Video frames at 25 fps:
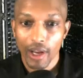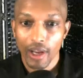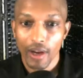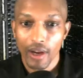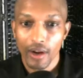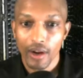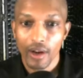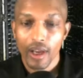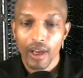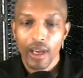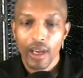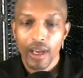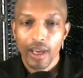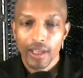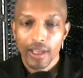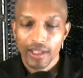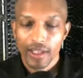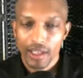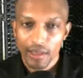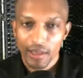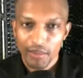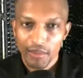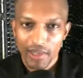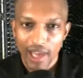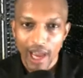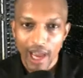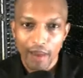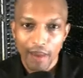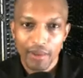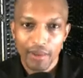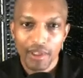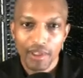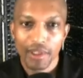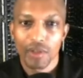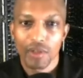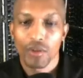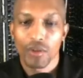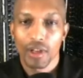here. Sometimes
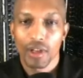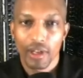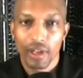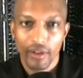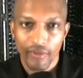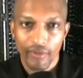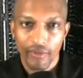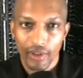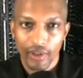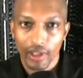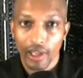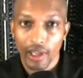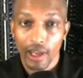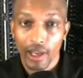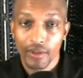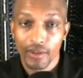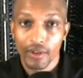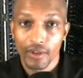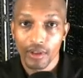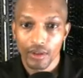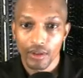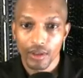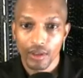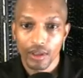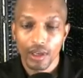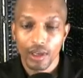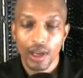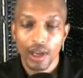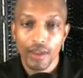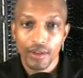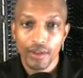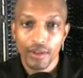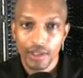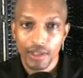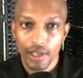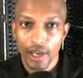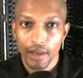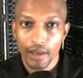it's on a different line than, than other
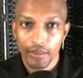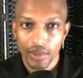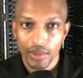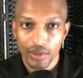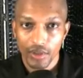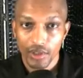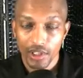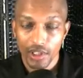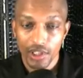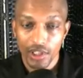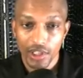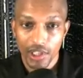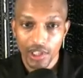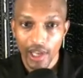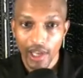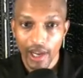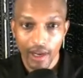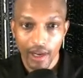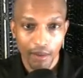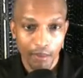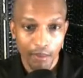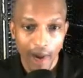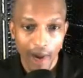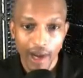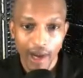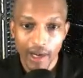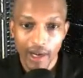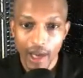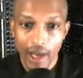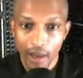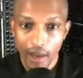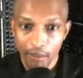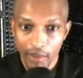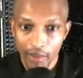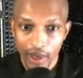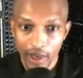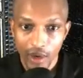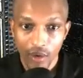times. So just check. It might
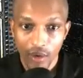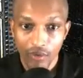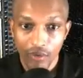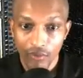not be on